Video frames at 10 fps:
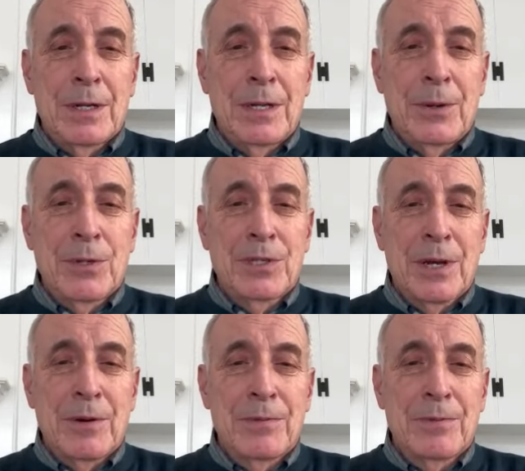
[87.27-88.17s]
he was
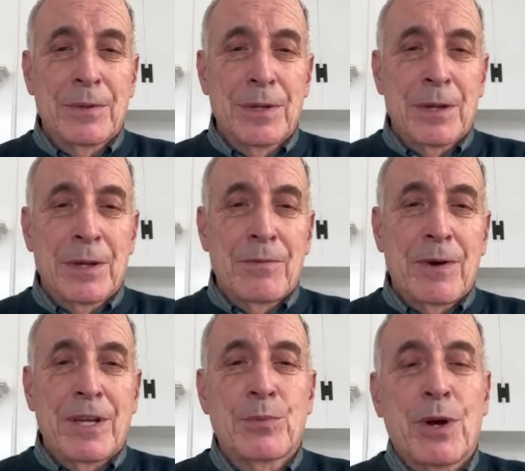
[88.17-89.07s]
a
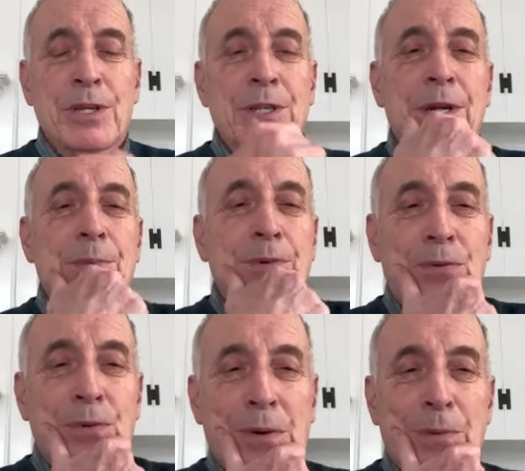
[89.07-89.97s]
vice president
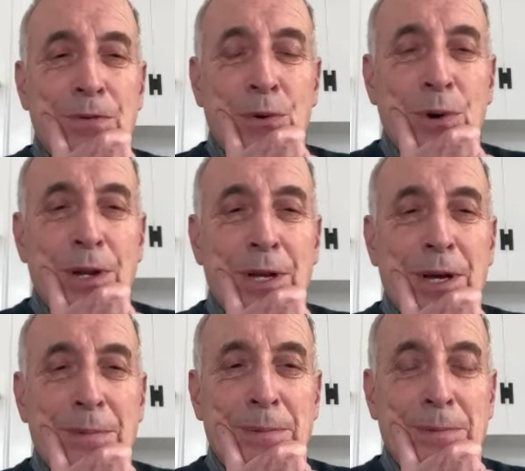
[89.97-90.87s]
before before he
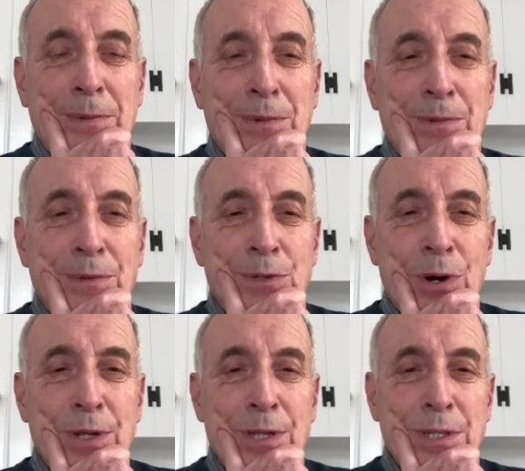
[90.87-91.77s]

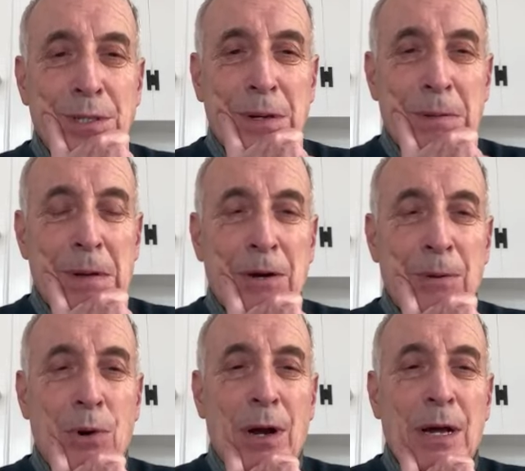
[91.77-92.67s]
started this
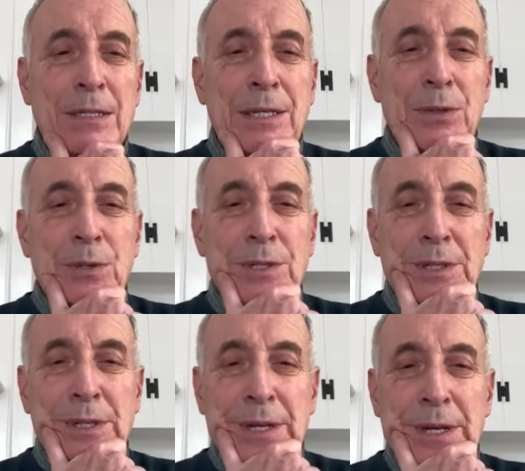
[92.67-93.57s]
enterprise. He
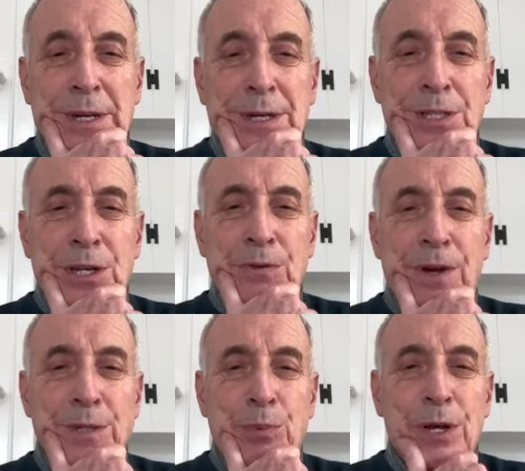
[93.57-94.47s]
was senior
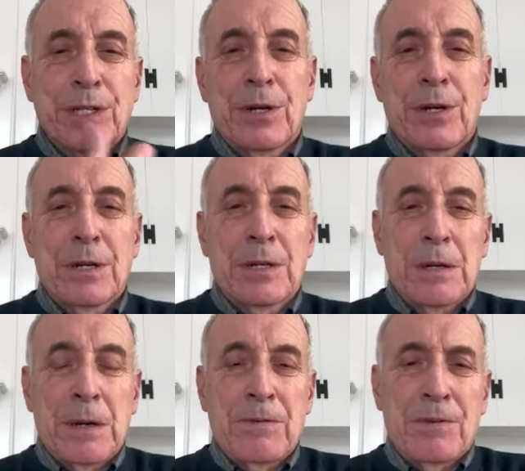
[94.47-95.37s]
vice president
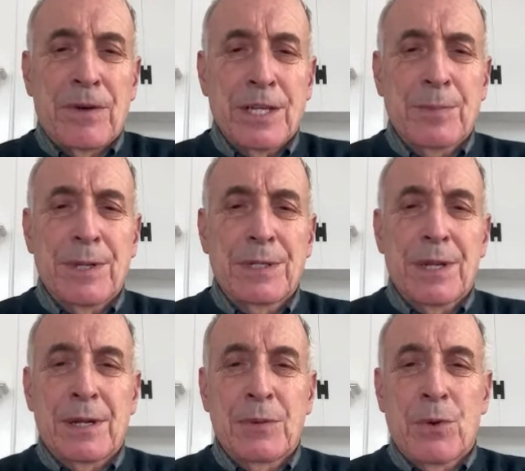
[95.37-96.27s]
of investments
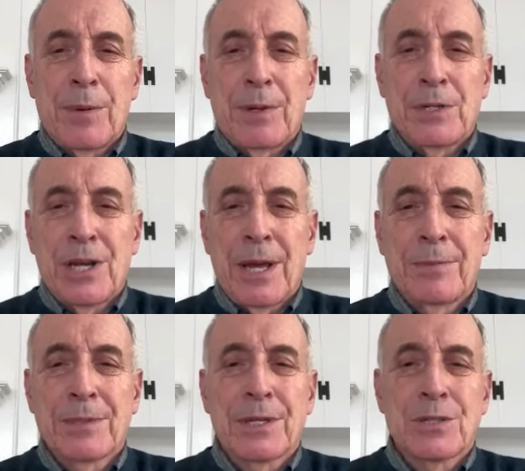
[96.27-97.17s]
at Raymond
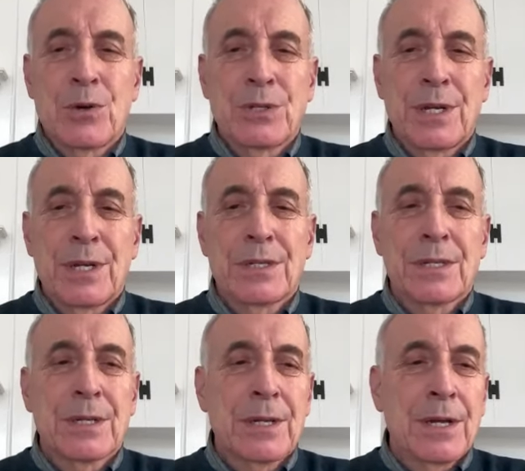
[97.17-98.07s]
James and Associates